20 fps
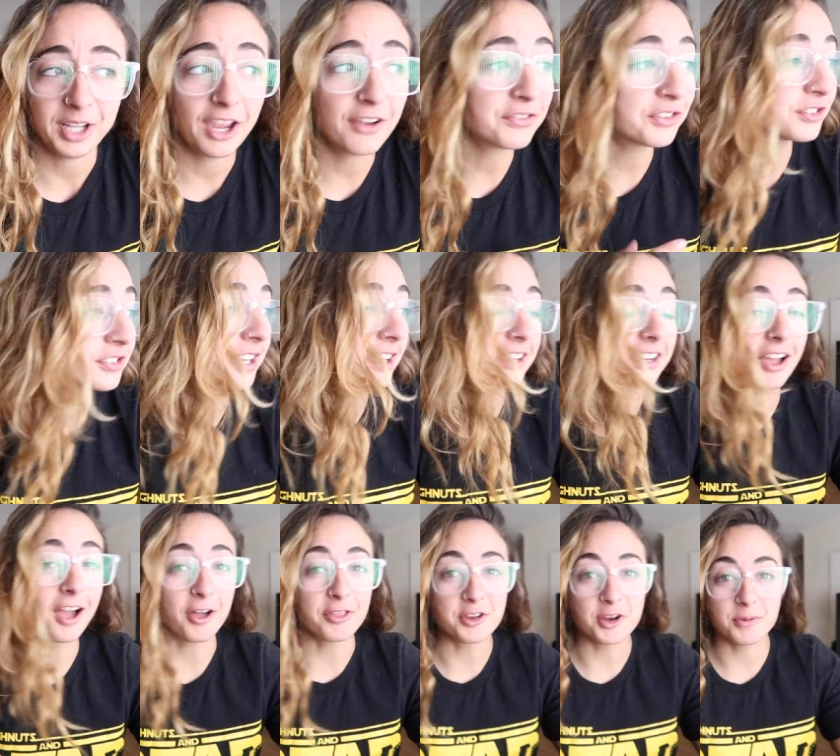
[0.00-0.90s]
If there's any
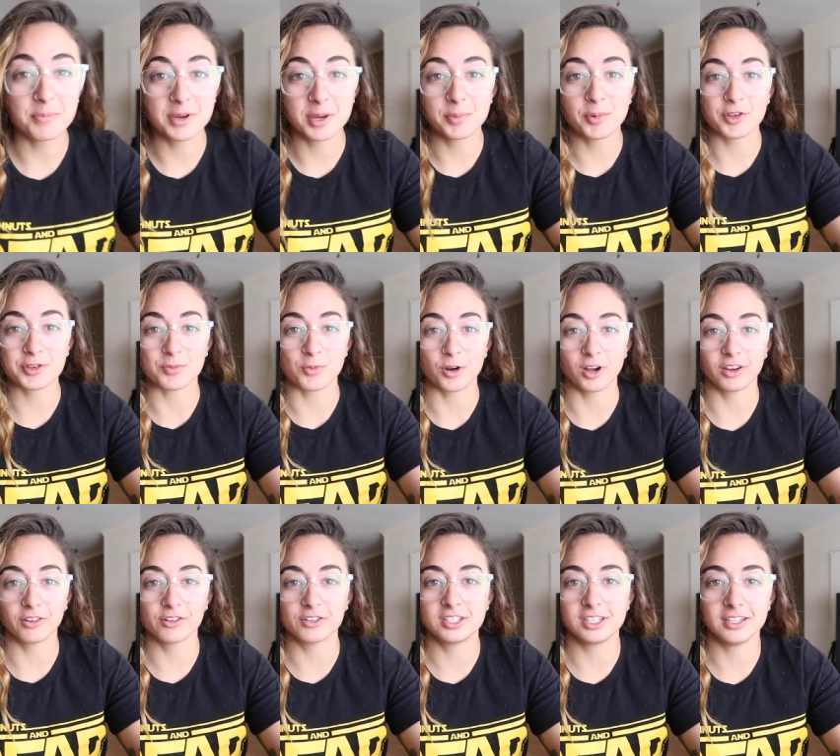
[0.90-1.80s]
other people's
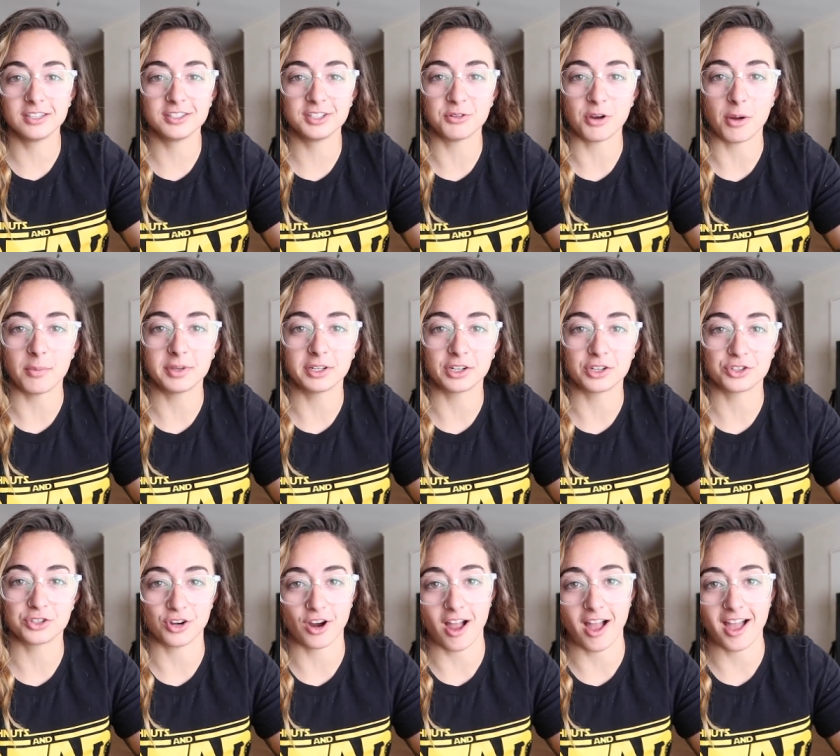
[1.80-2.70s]
morning routines you want me to
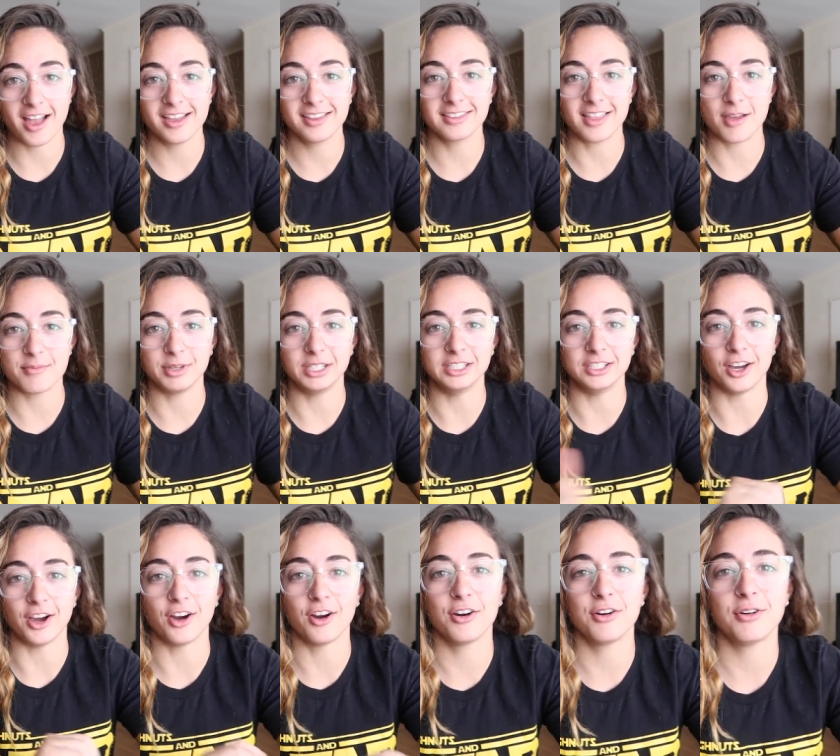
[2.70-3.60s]
try, let me
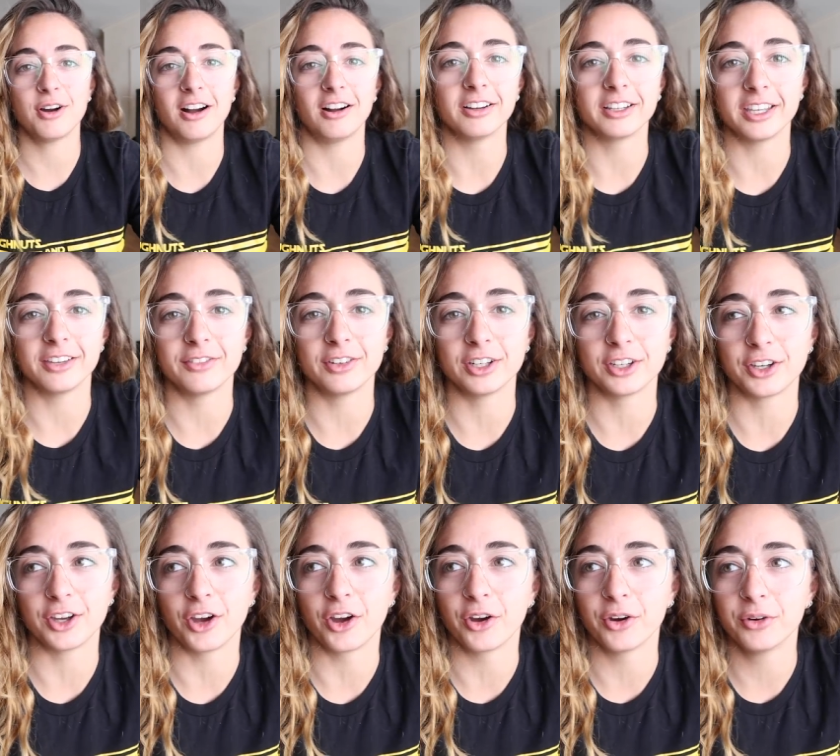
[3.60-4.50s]
know. I'll give it a
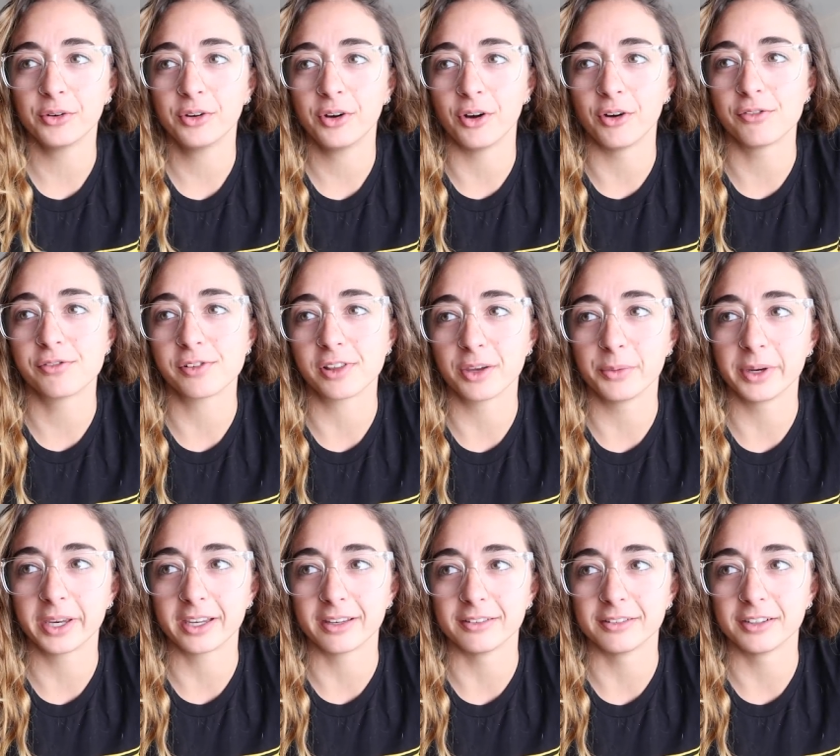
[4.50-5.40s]
go. Hopefully
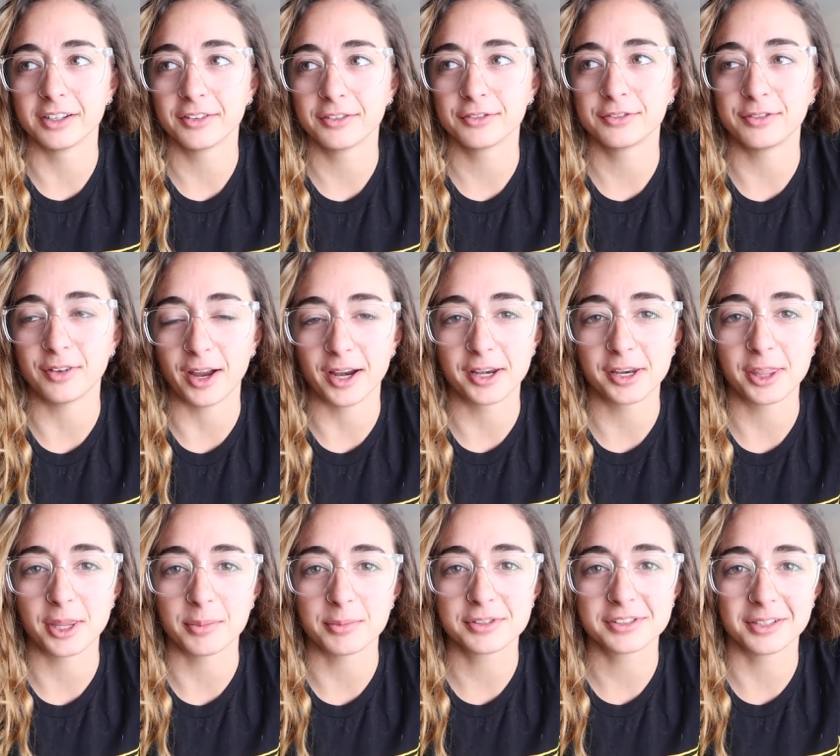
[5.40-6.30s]
we can
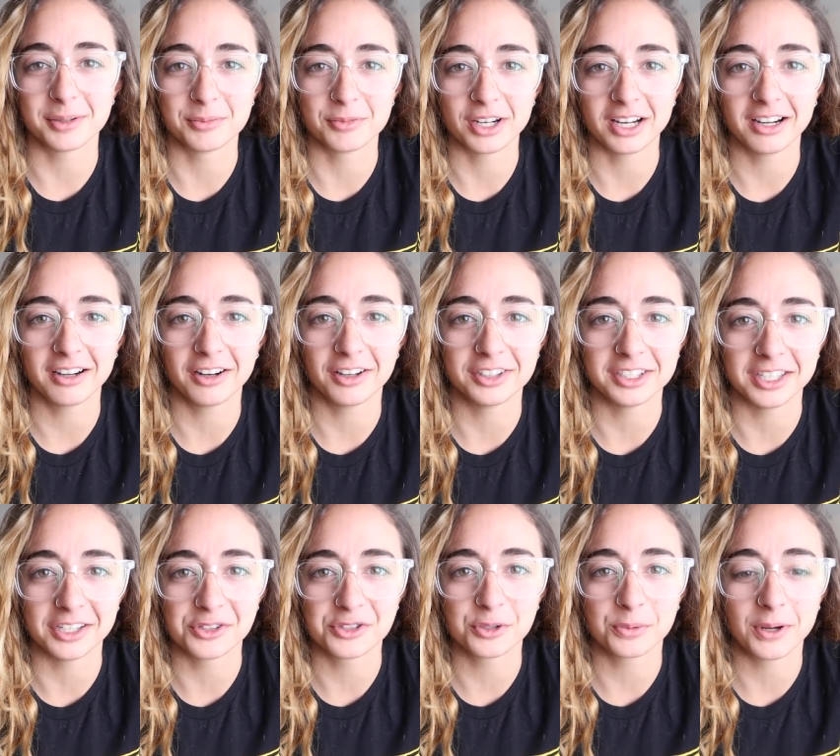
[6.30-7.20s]
find them somewhere on
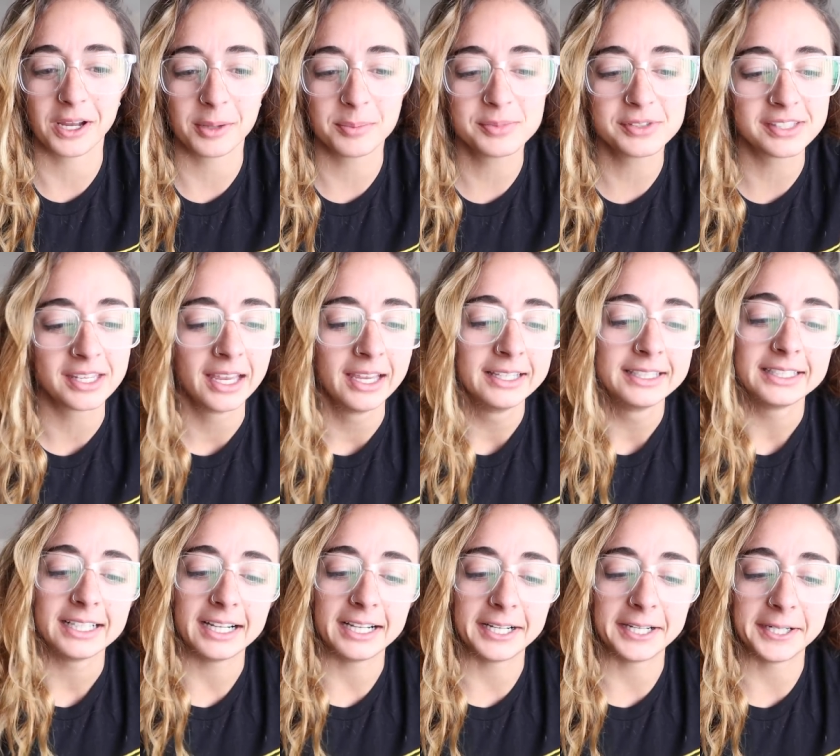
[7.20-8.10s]
the interwebs.
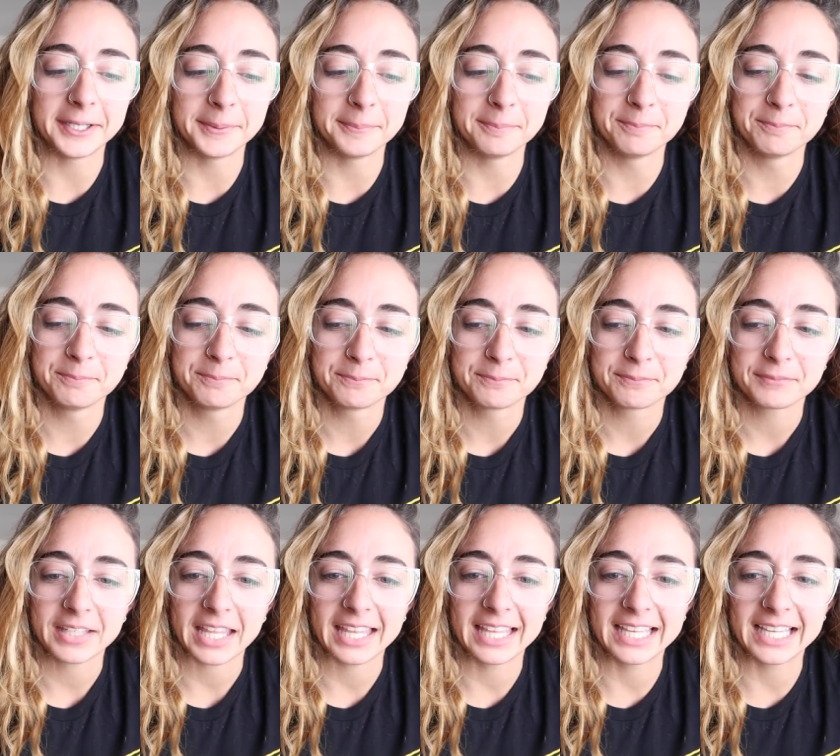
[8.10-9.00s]
Um,
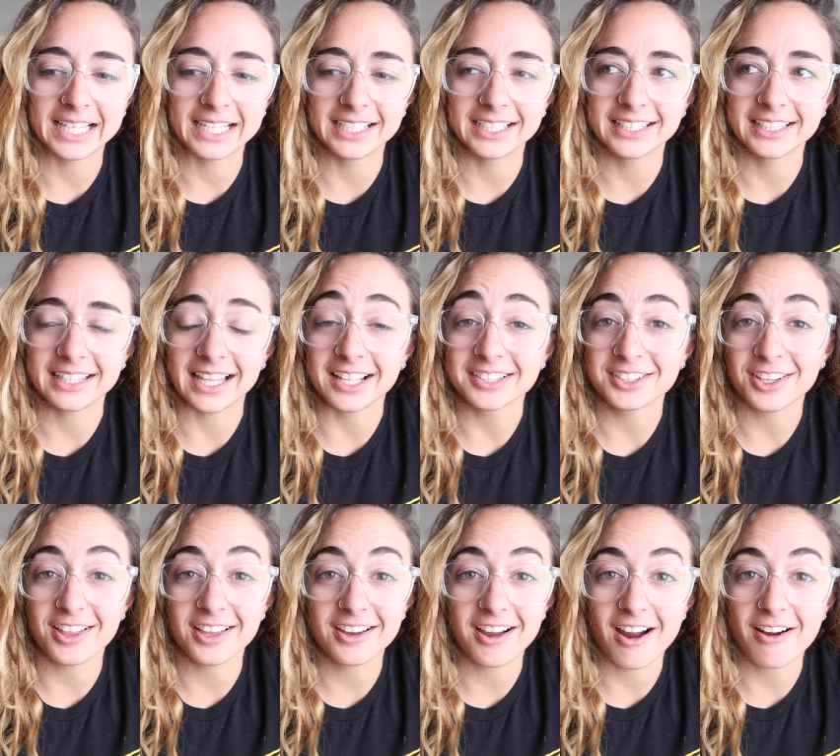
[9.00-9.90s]
And that's
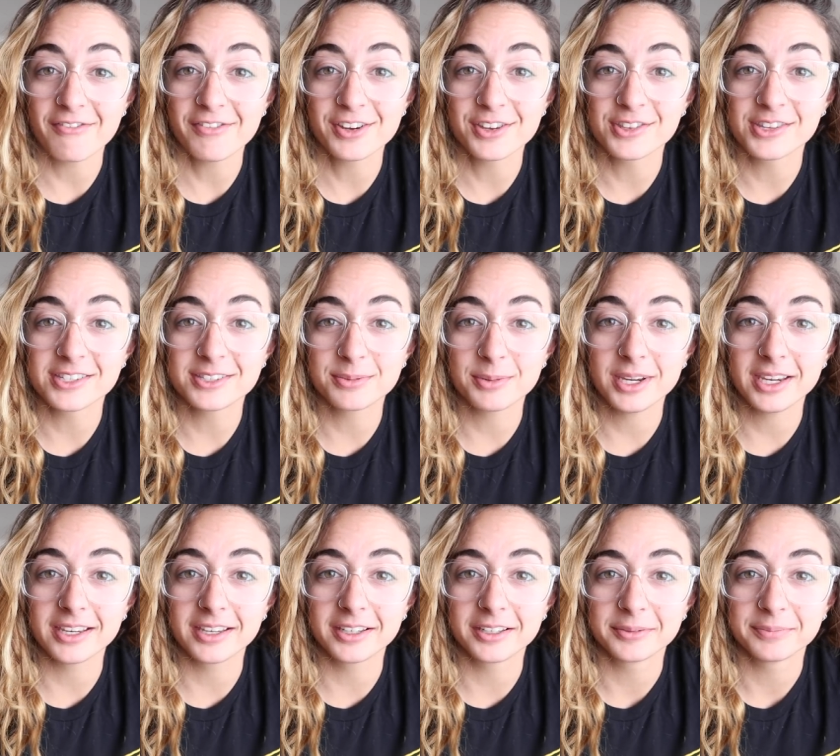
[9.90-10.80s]
all I got for you this
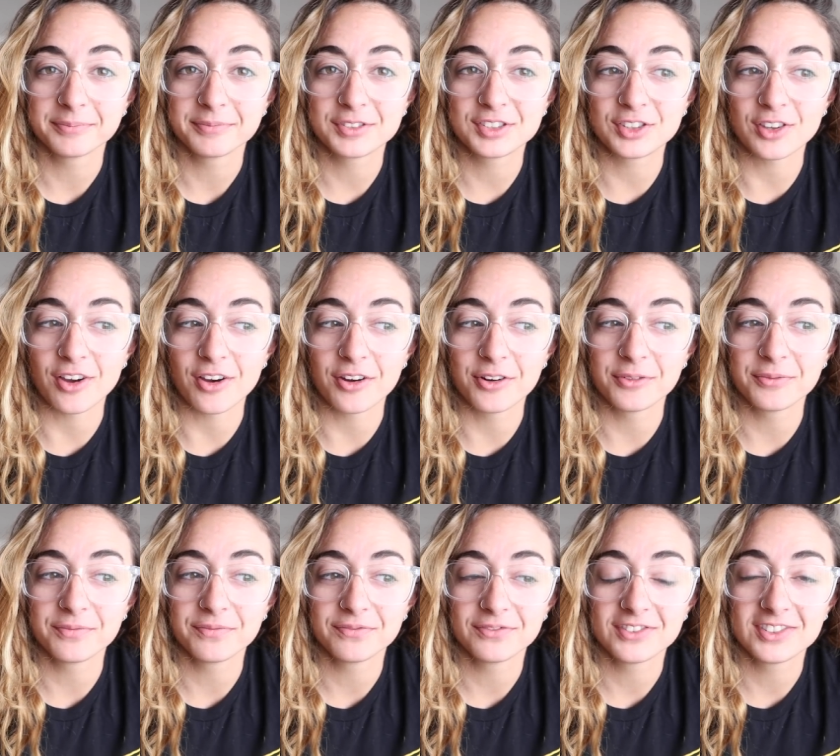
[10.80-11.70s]
week. So
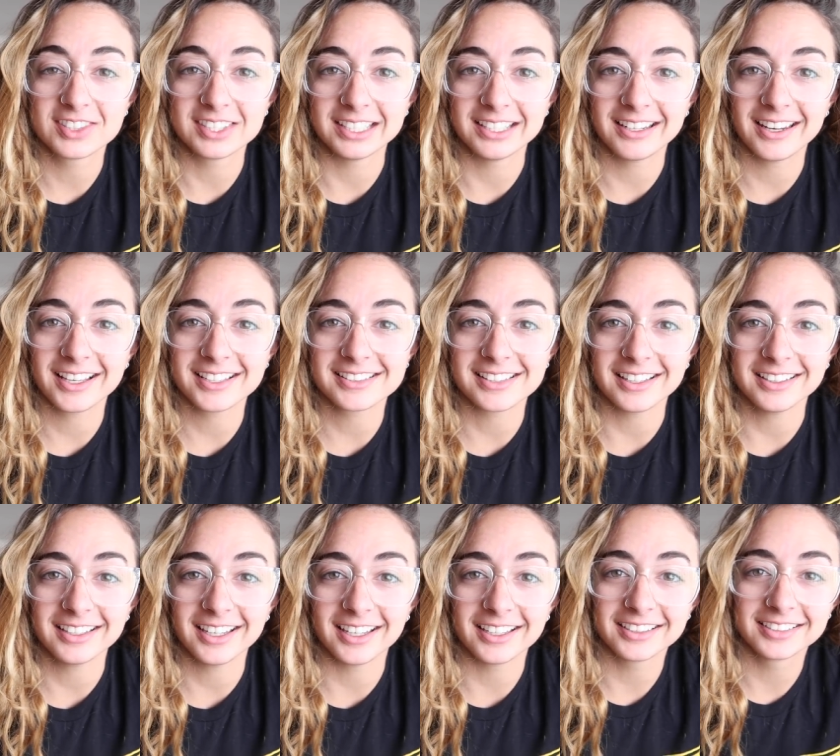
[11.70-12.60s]
see you next
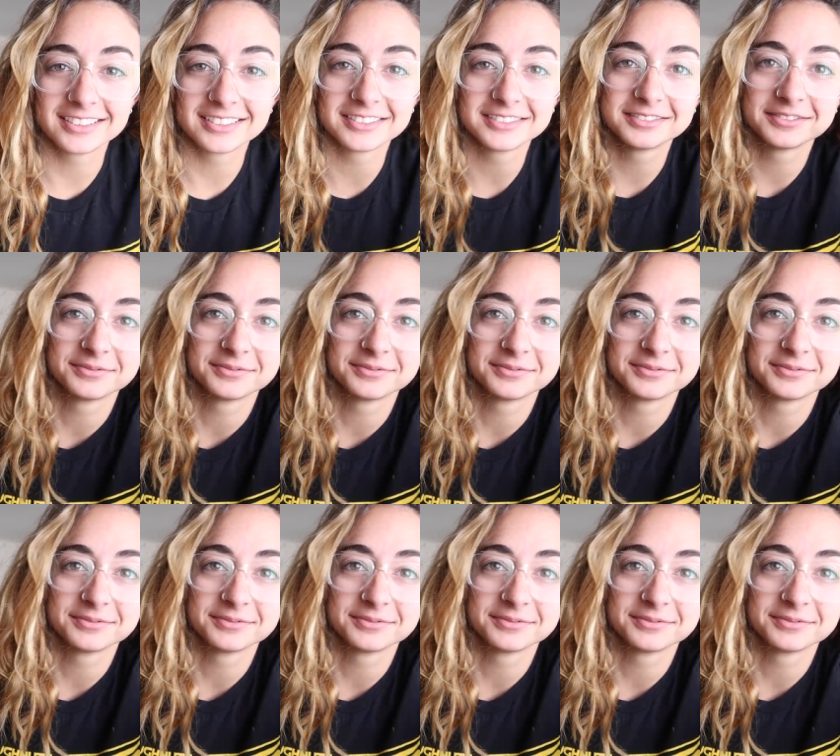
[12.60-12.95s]
Sunday.